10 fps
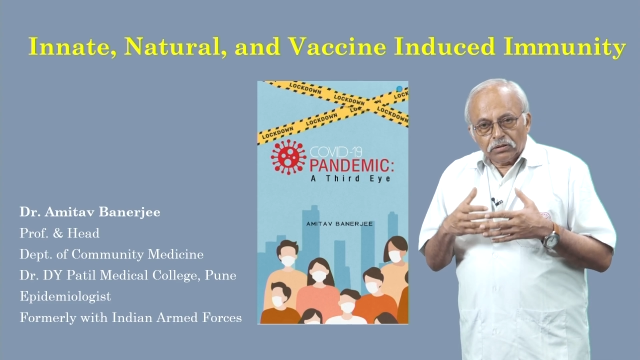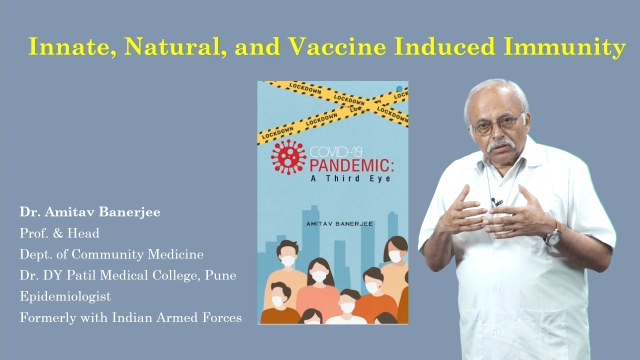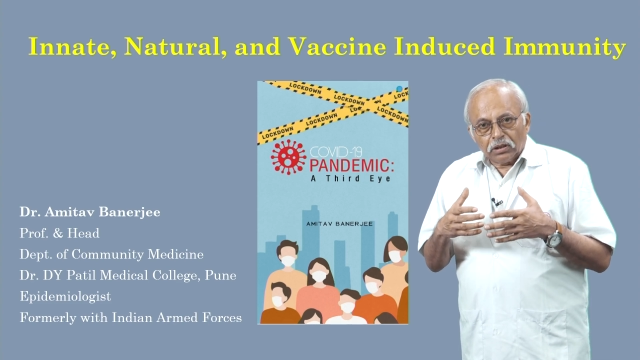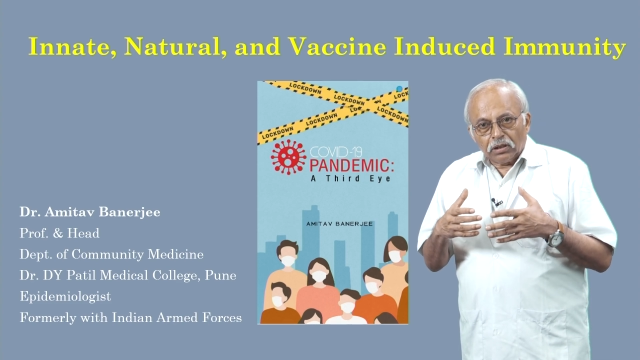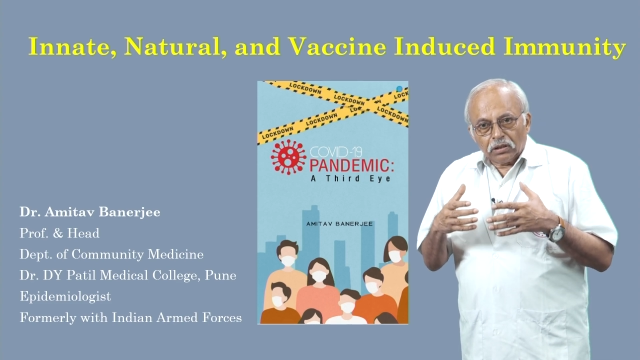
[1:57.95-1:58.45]

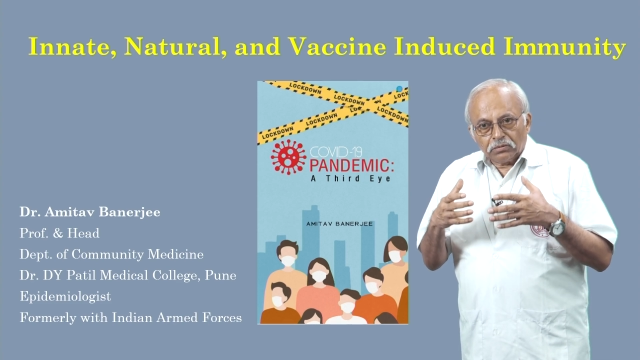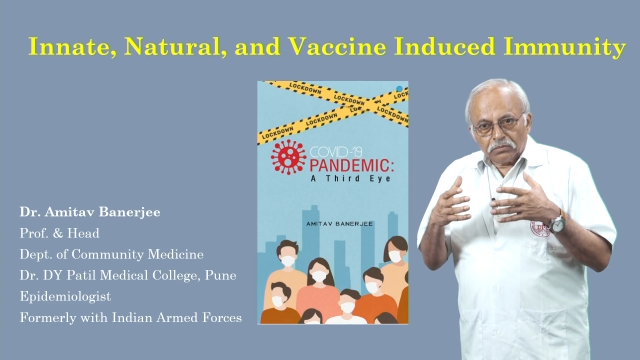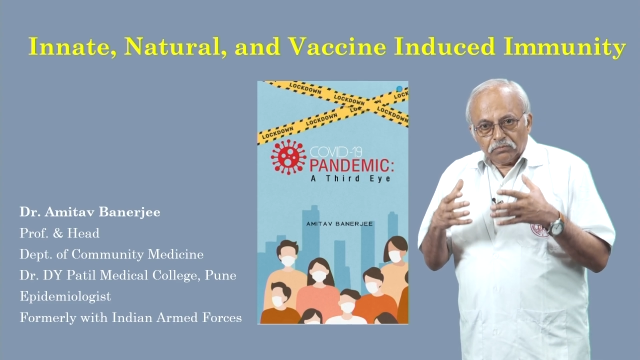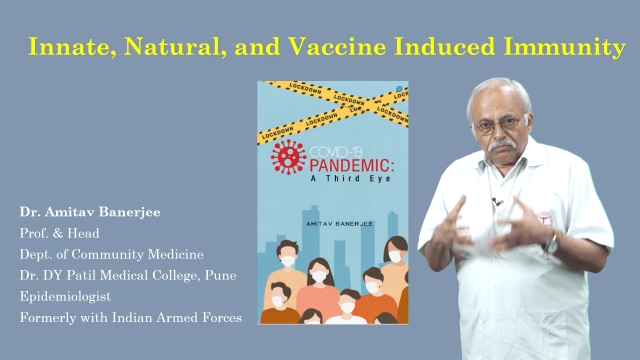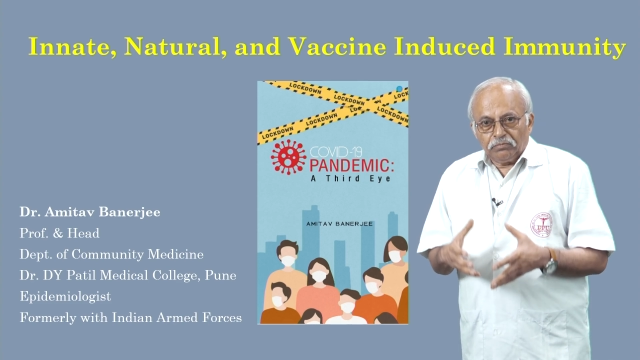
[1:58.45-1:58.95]
the
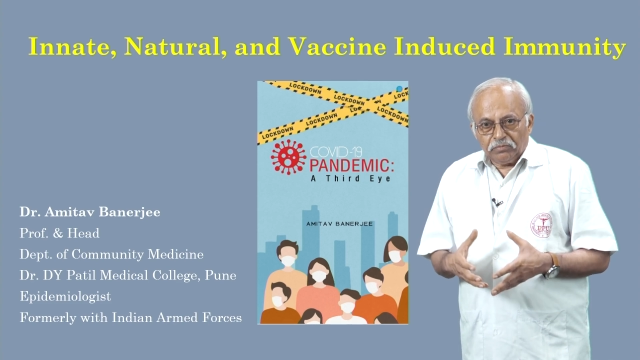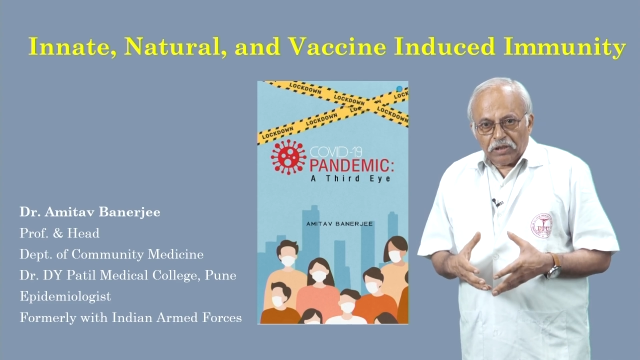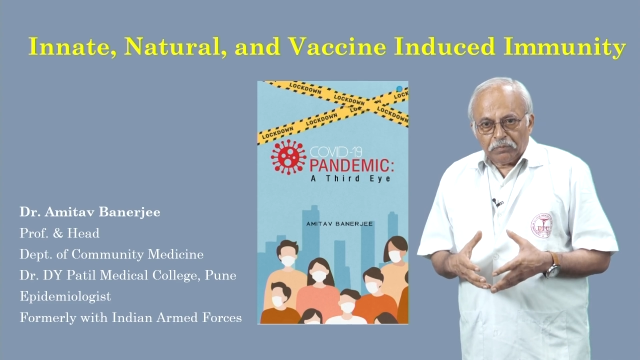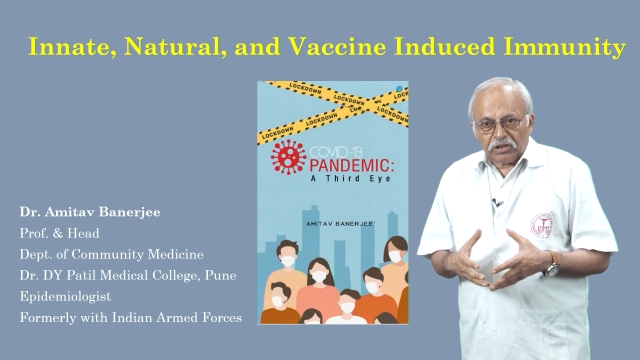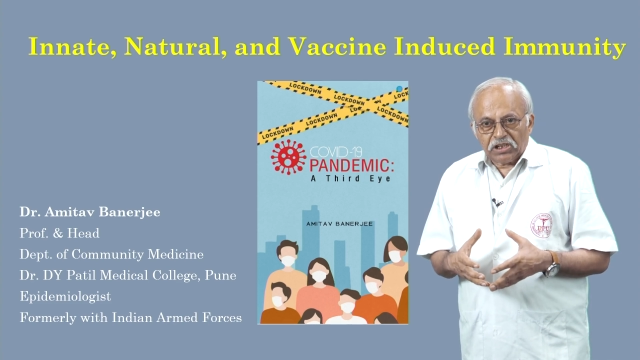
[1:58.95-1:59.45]

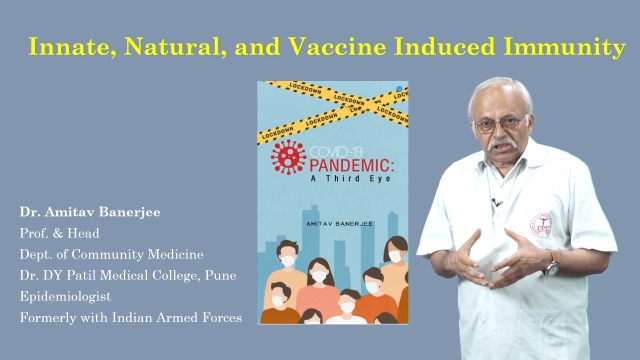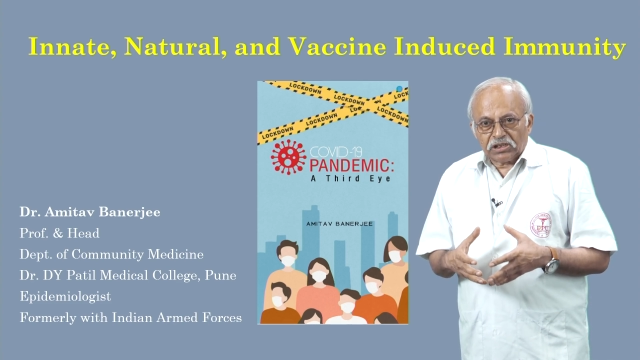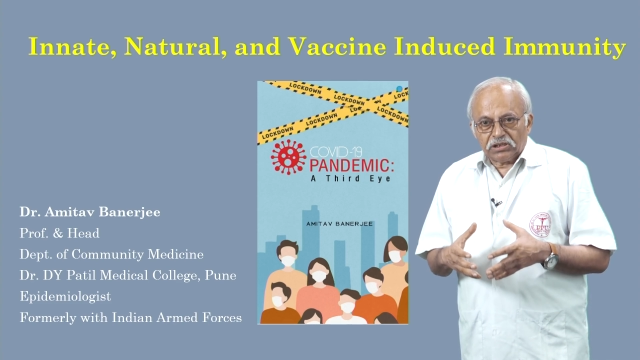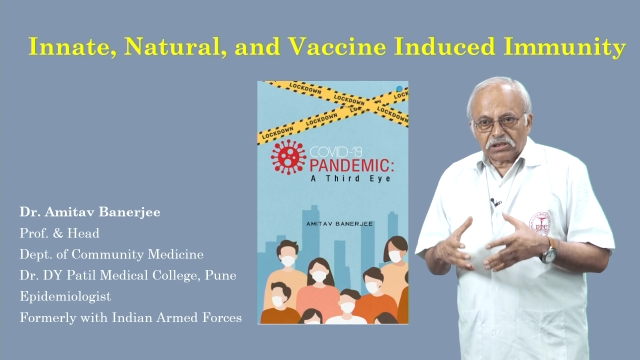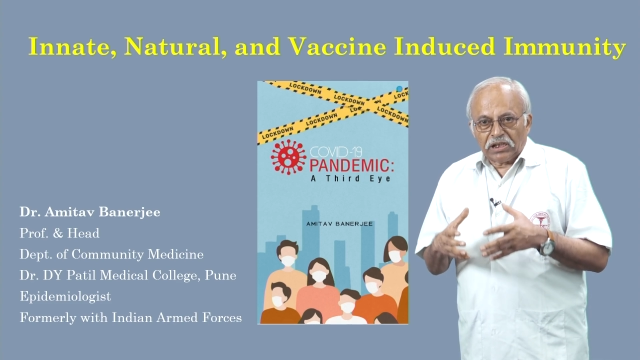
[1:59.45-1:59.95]
memory
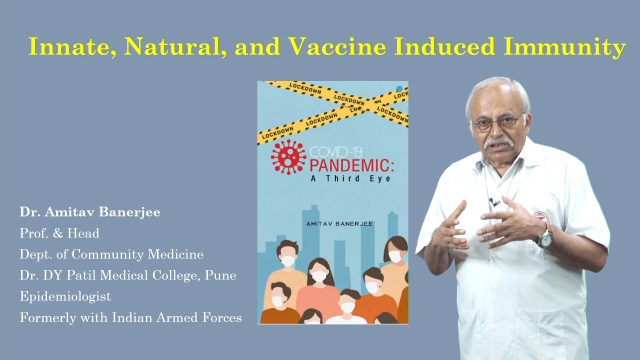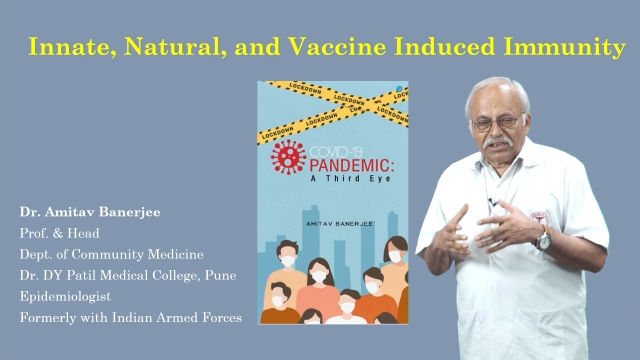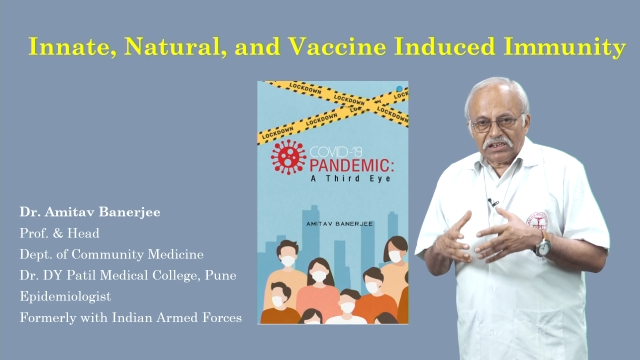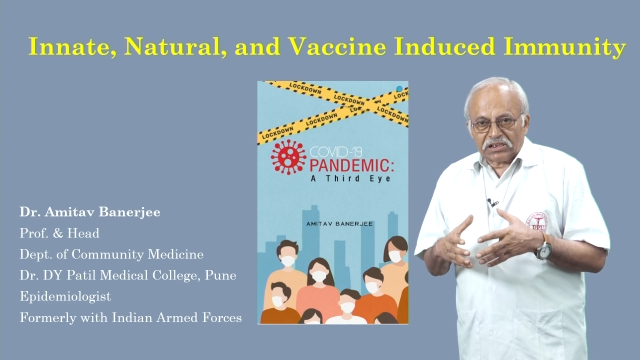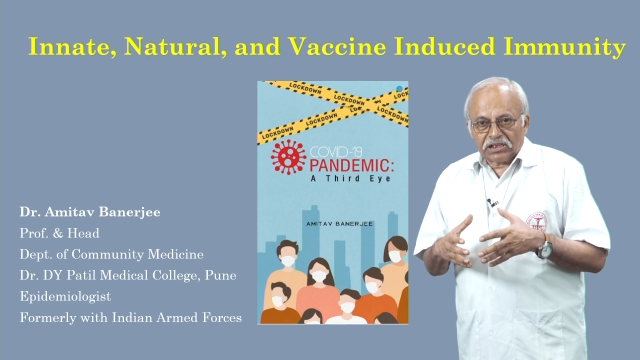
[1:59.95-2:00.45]
cells and
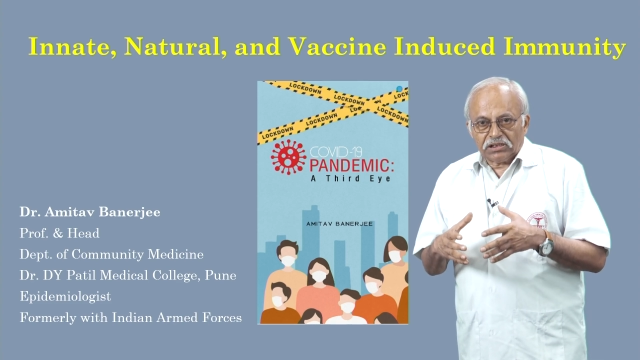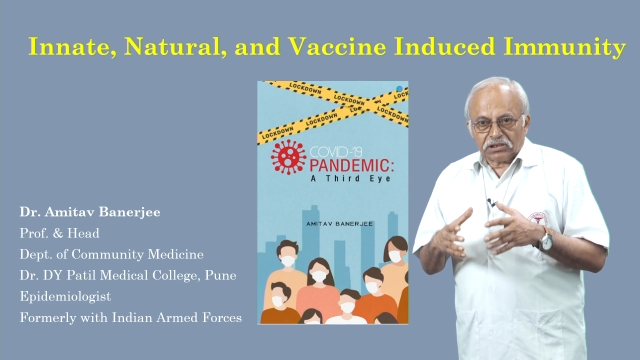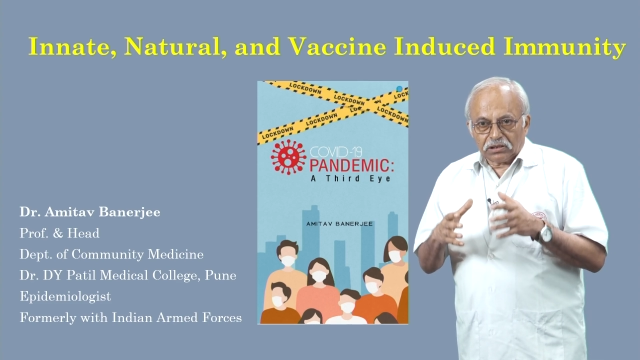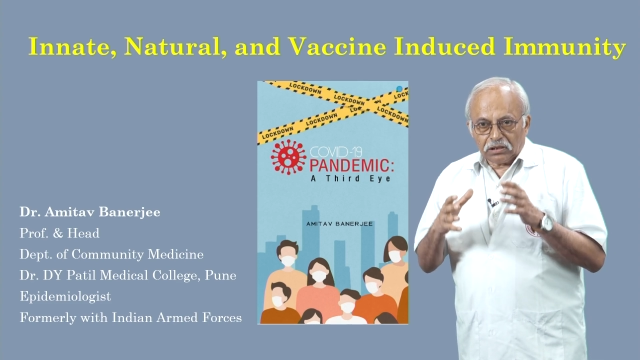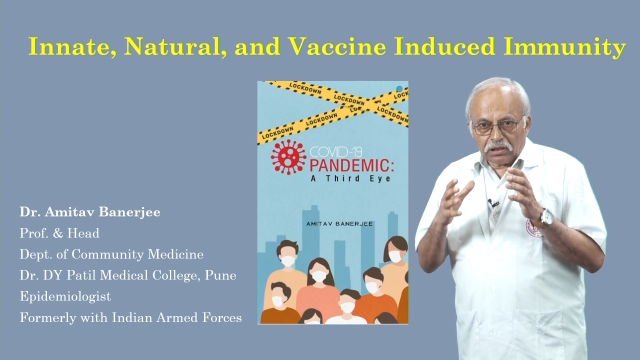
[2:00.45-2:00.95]
T
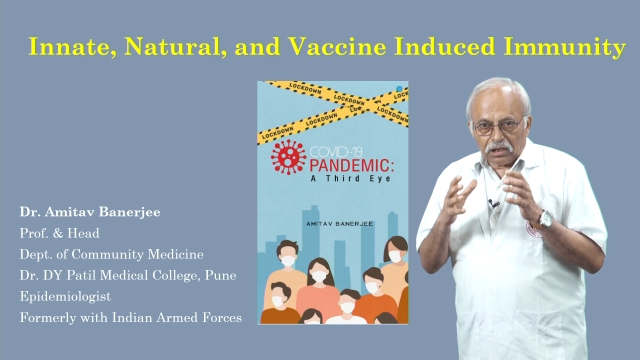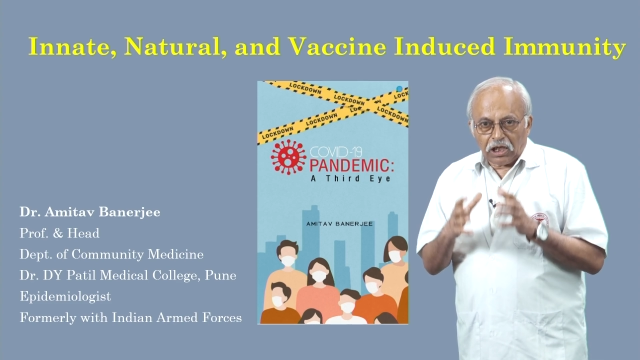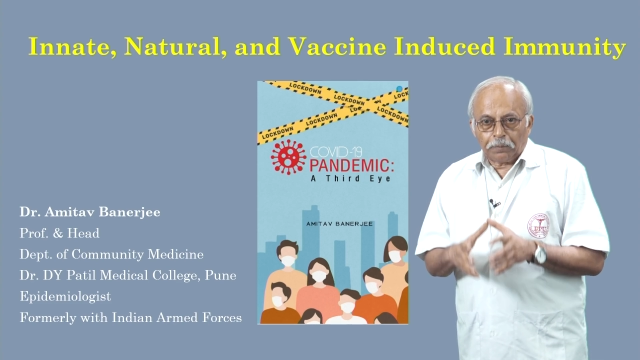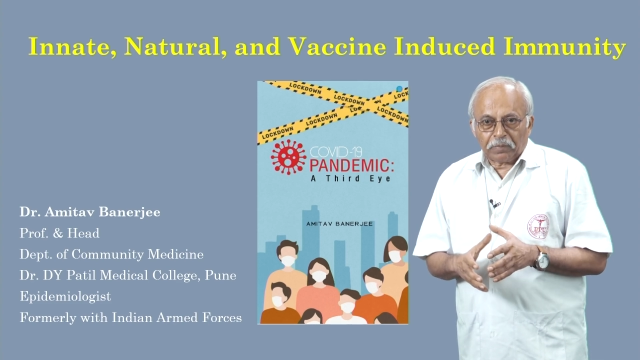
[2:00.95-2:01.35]
cells are